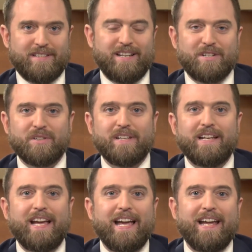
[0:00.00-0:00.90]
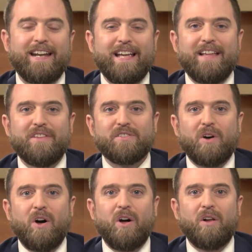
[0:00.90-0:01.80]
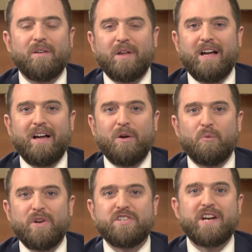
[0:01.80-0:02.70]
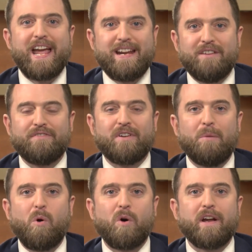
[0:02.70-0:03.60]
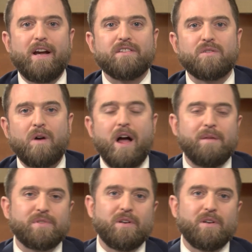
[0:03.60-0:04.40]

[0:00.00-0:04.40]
essentially, and this all originated from organized crime.